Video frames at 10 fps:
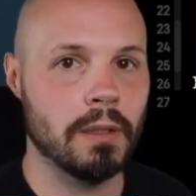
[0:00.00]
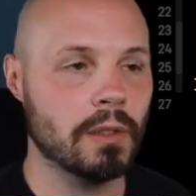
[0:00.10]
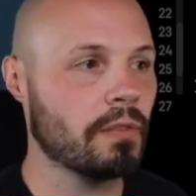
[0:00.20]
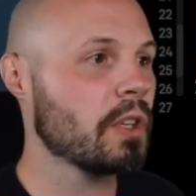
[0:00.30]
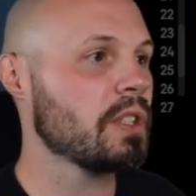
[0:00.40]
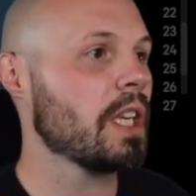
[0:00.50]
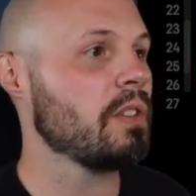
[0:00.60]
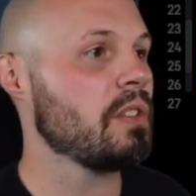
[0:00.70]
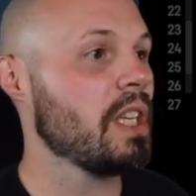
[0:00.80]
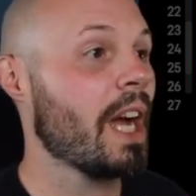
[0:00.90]
So first, as you
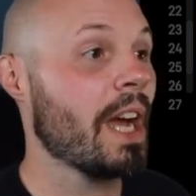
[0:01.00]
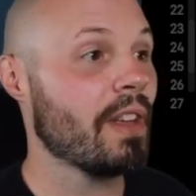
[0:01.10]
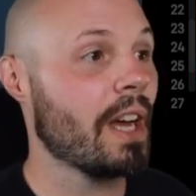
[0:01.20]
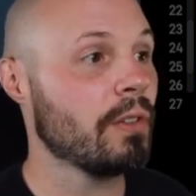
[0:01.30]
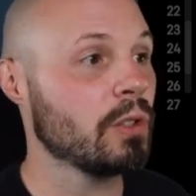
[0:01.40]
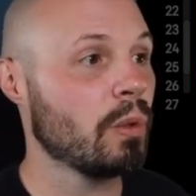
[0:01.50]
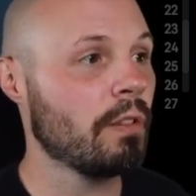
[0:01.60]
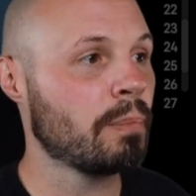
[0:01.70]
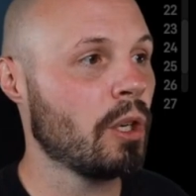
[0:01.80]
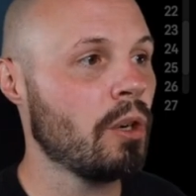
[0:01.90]
can see, I have the iPhone
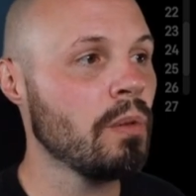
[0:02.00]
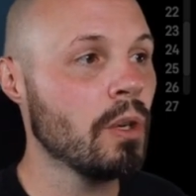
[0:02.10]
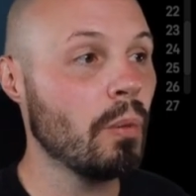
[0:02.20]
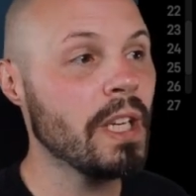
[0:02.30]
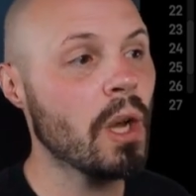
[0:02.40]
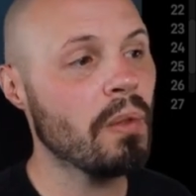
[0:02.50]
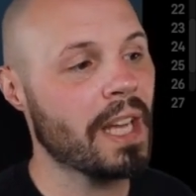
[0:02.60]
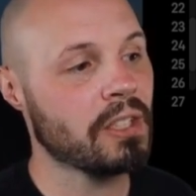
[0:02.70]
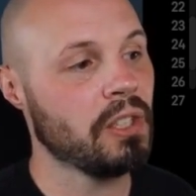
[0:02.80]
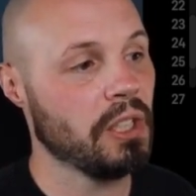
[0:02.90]
12 Pro. We know
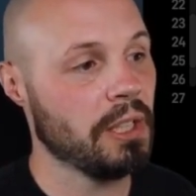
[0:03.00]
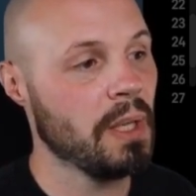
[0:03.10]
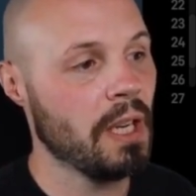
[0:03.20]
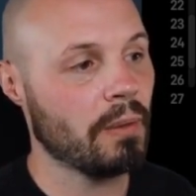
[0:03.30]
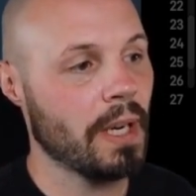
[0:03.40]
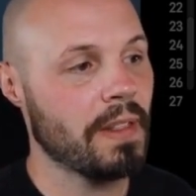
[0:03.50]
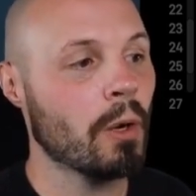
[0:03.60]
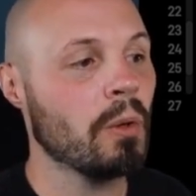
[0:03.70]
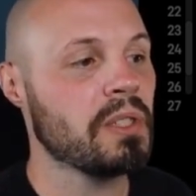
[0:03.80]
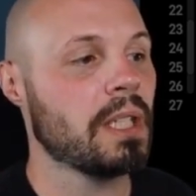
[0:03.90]
that's good, right? That
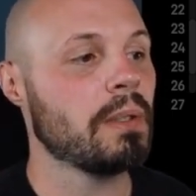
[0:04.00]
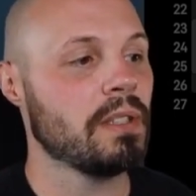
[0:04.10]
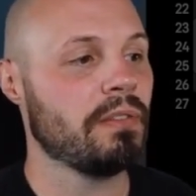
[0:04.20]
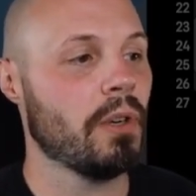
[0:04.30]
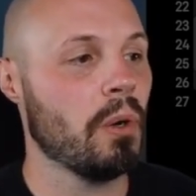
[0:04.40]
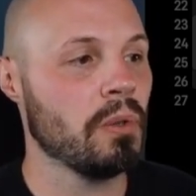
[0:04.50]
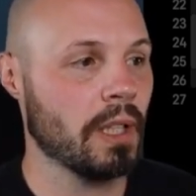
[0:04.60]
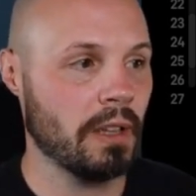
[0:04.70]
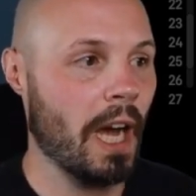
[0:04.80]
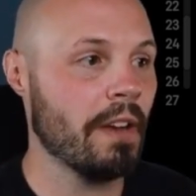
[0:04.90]
whole series of phones,
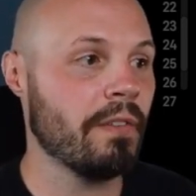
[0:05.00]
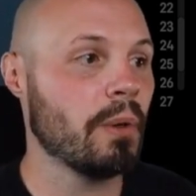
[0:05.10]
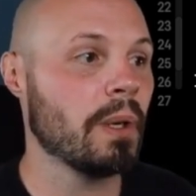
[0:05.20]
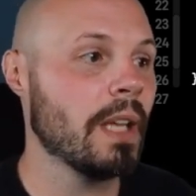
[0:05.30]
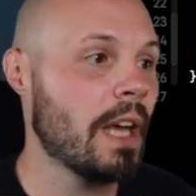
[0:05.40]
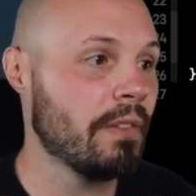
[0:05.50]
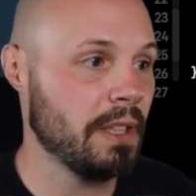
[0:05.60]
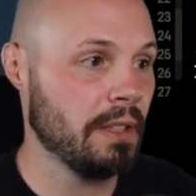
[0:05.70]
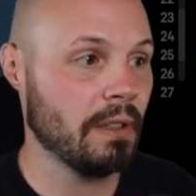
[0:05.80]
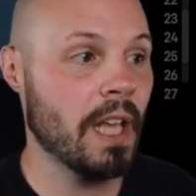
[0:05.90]
like the iPhone
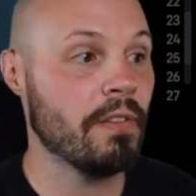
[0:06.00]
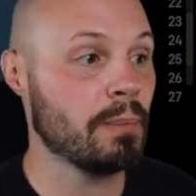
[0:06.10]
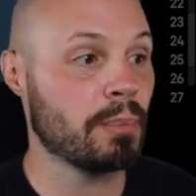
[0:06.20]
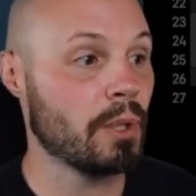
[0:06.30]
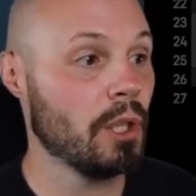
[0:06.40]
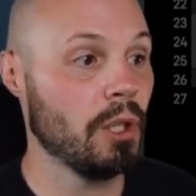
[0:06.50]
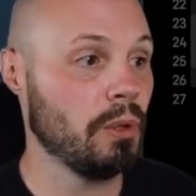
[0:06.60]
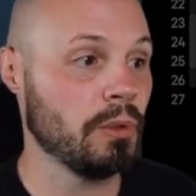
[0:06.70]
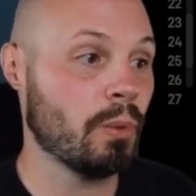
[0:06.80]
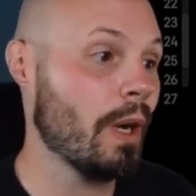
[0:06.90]
11, 11
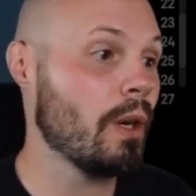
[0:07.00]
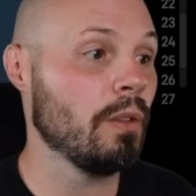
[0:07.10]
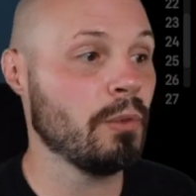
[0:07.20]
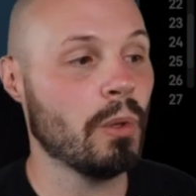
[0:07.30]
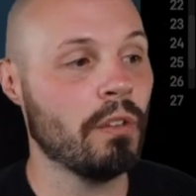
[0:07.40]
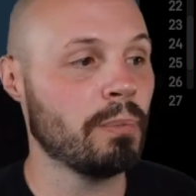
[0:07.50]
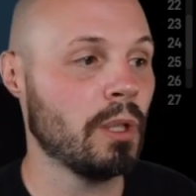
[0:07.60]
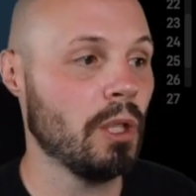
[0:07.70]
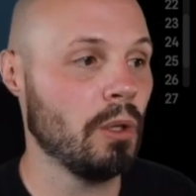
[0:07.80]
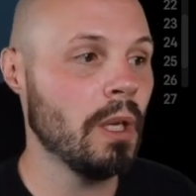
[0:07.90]
Pro, 12, 12
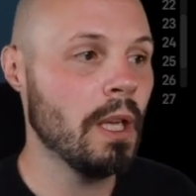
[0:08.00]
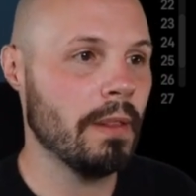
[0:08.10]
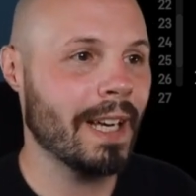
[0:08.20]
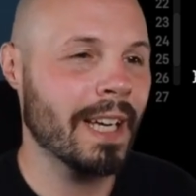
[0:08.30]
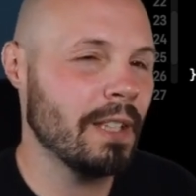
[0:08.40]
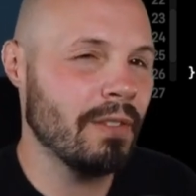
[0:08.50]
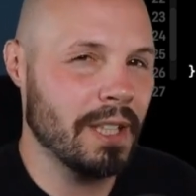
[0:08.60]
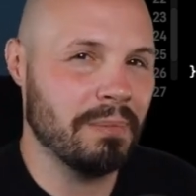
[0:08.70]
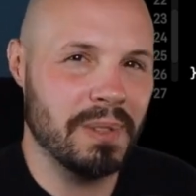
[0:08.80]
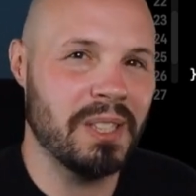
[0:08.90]
Pro, that kind of
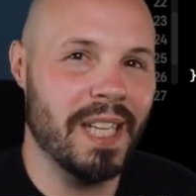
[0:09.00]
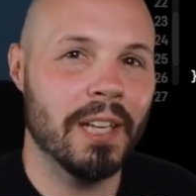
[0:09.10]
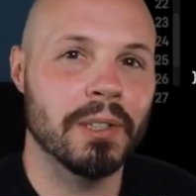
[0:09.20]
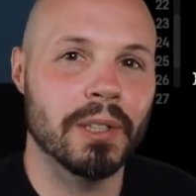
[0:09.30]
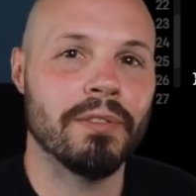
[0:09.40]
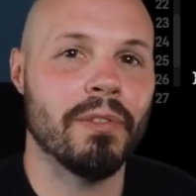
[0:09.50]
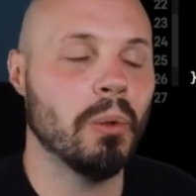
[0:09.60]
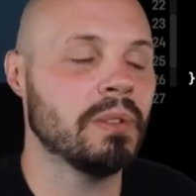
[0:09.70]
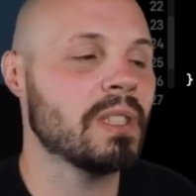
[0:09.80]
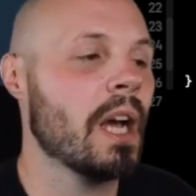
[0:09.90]
like standard
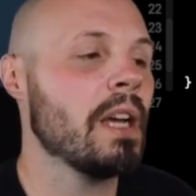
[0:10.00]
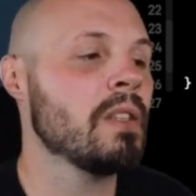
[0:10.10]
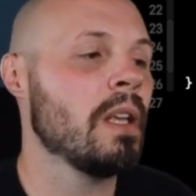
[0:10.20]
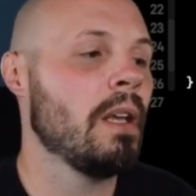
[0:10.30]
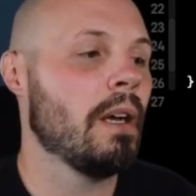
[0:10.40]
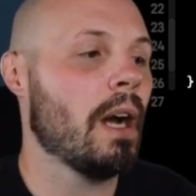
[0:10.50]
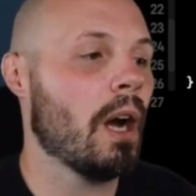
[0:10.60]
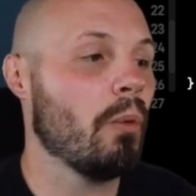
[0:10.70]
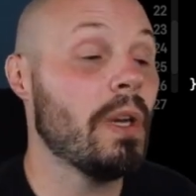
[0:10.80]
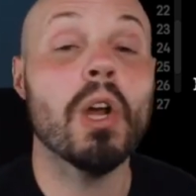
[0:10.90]
phone size,
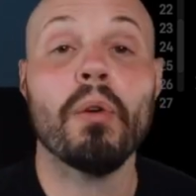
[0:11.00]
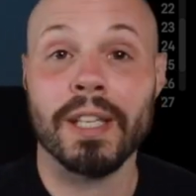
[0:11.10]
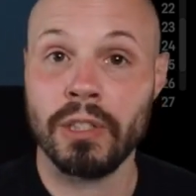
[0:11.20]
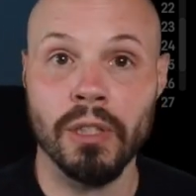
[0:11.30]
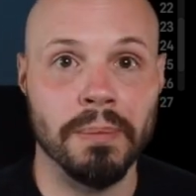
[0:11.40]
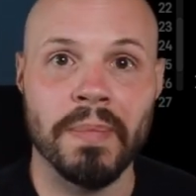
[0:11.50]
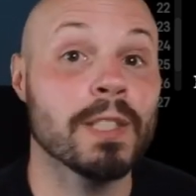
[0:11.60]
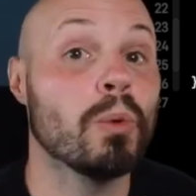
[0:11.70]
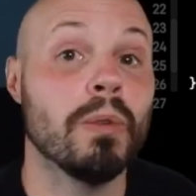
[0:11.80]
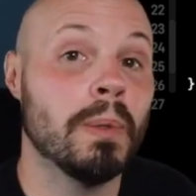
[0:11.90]
we know that's good.
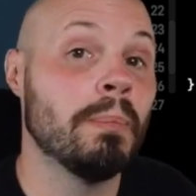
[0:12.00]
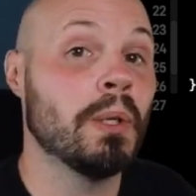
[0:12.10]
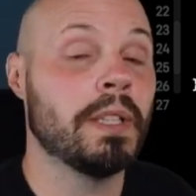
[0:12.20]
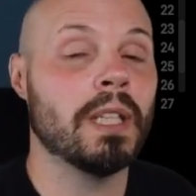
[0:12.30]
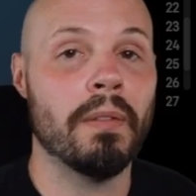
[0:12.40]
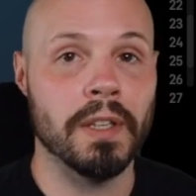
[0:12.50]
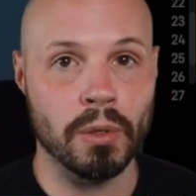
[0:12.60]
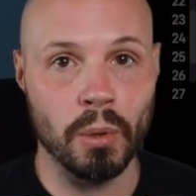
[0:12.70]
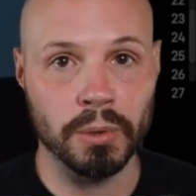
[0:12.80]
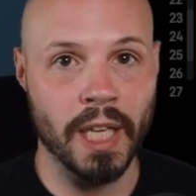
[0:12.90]
That's what we've been building on this
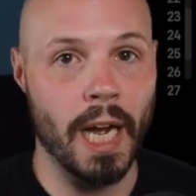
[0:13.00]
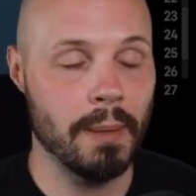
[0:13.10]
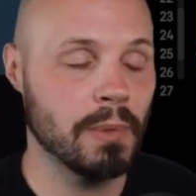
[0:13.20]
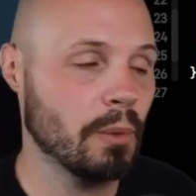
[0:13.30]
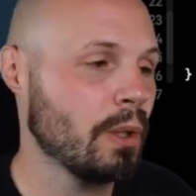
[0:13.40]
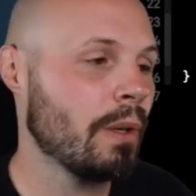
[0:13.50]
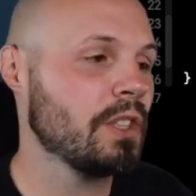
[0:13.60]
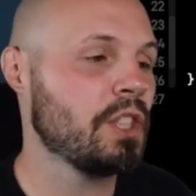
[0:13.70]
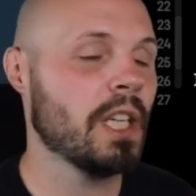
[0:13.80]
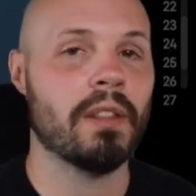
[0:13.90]
whole time. So we don't have
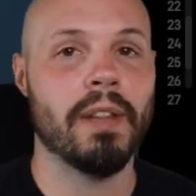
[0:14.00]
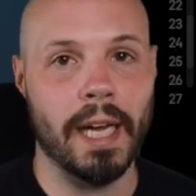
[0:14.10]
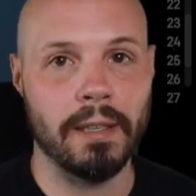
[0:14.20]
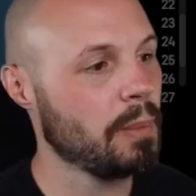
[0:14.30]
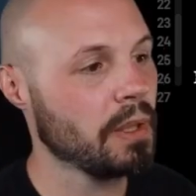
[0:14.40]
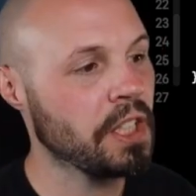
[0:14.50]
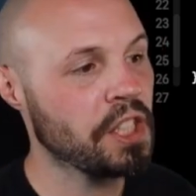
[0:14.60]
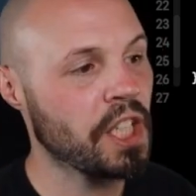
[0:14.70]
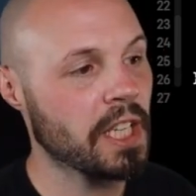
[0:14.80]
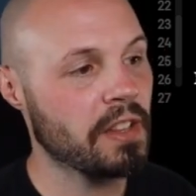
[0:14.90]
to check that. But let's
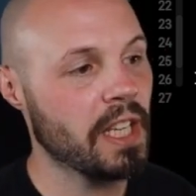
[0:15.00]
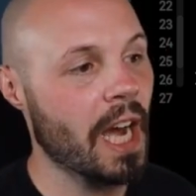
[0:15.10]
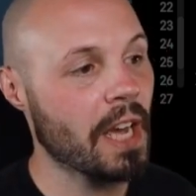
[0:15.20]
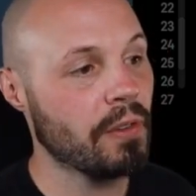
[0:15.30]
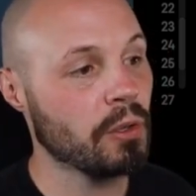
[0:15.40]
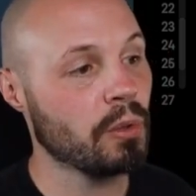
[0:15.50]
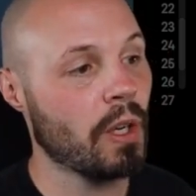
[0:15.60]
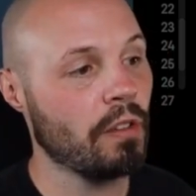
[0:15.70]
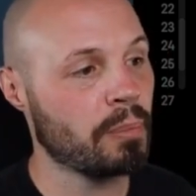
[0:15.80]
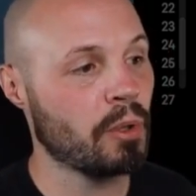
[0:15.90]
check the iPhone
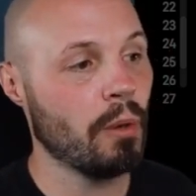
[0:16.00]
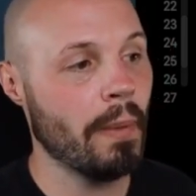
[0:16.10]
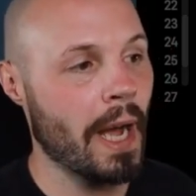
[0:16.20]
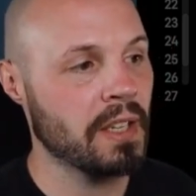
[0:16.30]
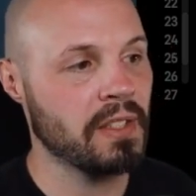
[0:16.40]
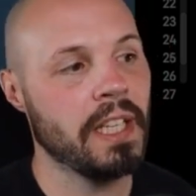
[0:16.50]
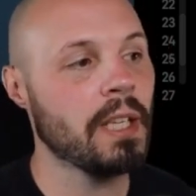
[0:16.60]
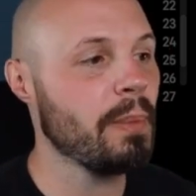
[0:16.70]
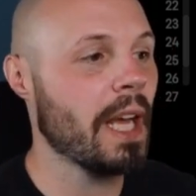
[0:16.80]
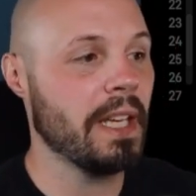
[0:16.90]
12 Pro Max. And it
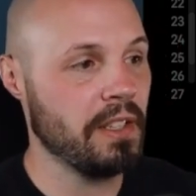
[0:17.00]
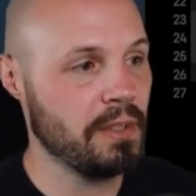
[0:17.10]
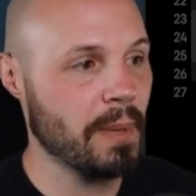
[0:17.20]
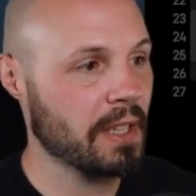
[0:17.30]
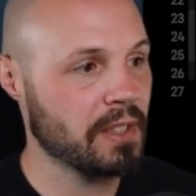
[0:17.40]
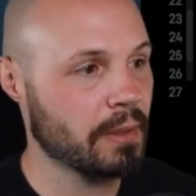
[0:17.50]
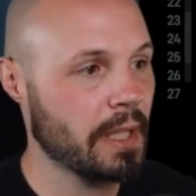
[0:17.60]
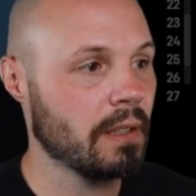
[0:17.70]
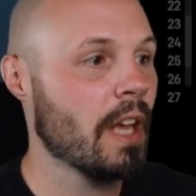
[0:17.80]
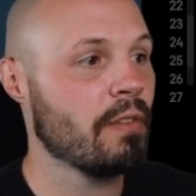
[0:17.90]
can be any of these Maxes,
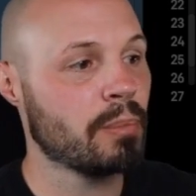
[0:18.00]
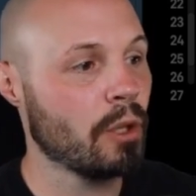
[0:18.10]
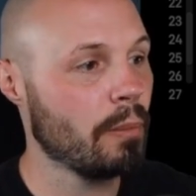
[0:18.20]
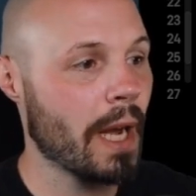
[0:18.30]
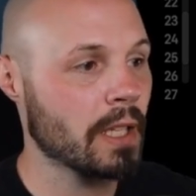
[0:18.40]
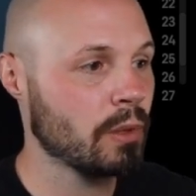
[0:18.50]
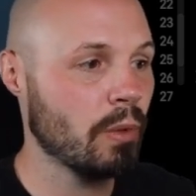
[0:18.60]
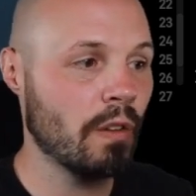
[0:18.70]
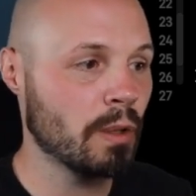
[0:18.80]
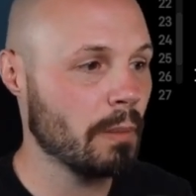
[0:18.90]
right? 11 Pro Max,
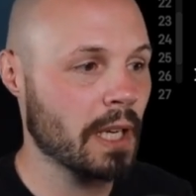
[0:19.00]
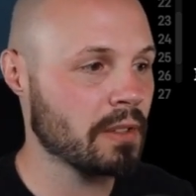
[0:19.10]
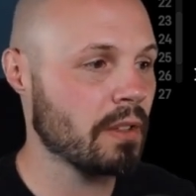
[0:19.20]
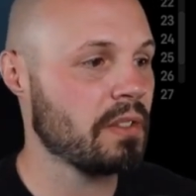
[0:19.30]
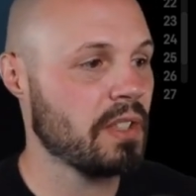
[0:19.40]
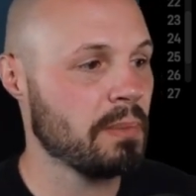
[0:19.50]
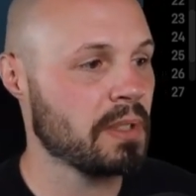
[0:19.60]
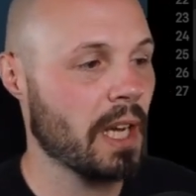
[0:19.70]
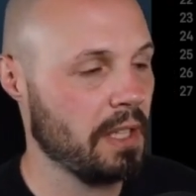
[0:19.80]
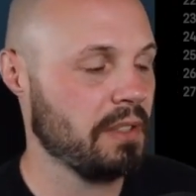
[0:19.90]
12 Pro Max. They're the same
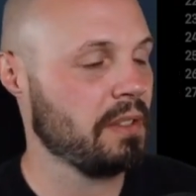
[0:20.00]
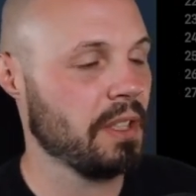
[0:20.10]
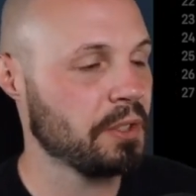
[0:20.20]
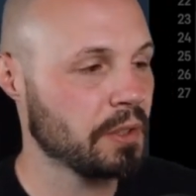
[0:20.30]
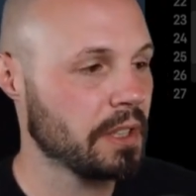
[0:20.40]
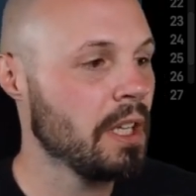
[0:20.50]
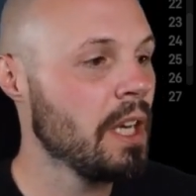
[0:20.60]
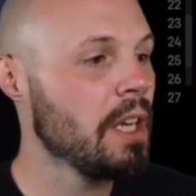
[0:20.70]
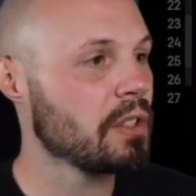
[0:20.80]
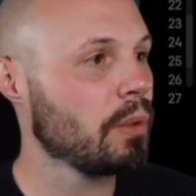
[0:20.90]
size, essentially.
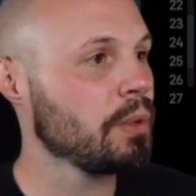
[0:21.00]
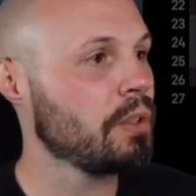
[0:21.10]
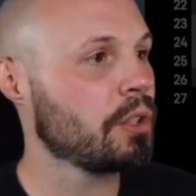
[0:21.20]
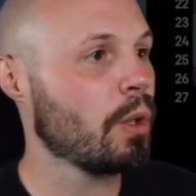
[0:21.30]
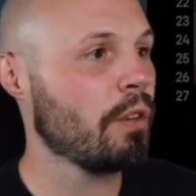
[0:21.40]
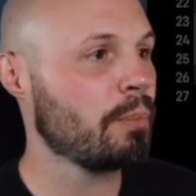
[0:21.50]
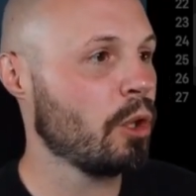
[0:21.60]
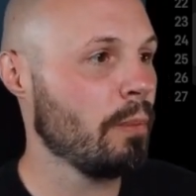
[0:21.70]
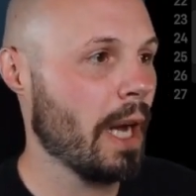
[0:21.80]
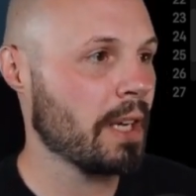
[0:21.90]
So we'll do the 12
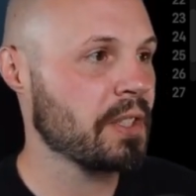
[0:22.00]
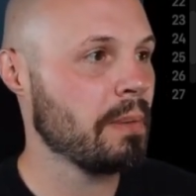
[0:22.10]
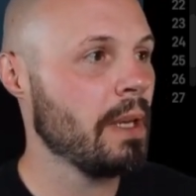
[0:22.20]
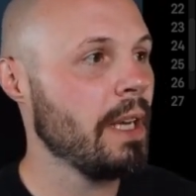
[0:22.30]
Pro Max.